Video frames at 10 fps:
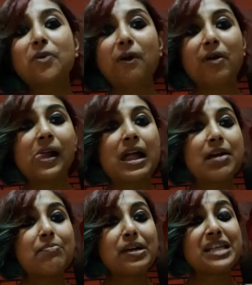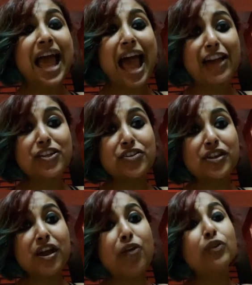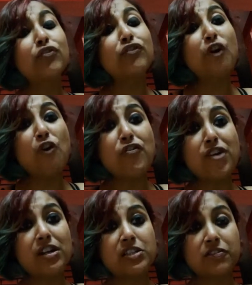wrong but actually are on the forefront